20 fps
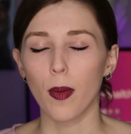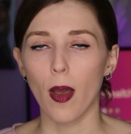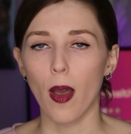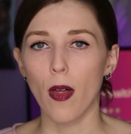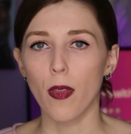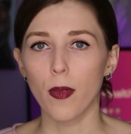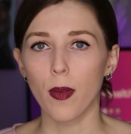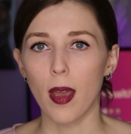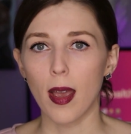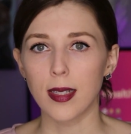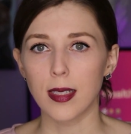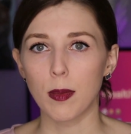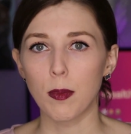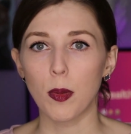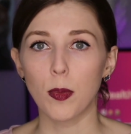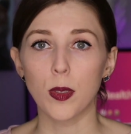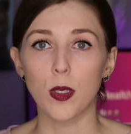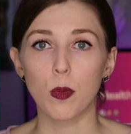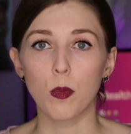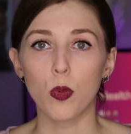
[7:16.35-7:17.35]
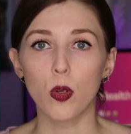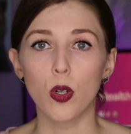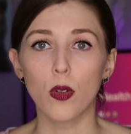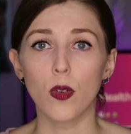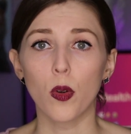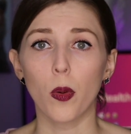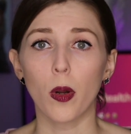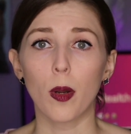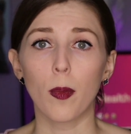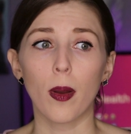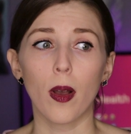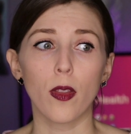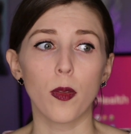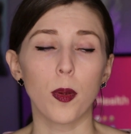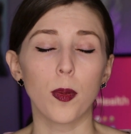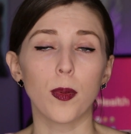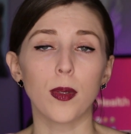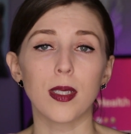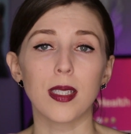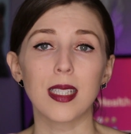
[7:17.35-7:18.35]
asking people to move or worry about
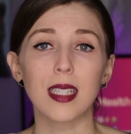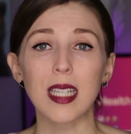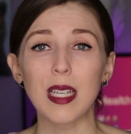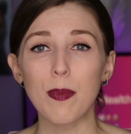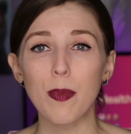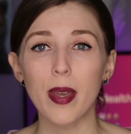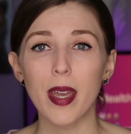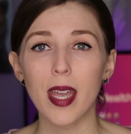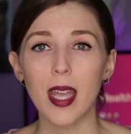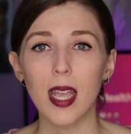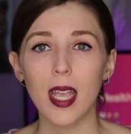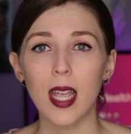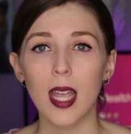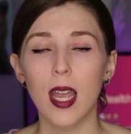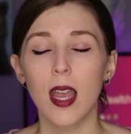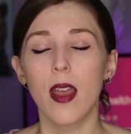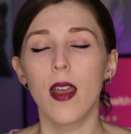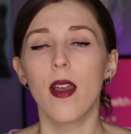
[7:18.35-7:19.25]
people sleeping.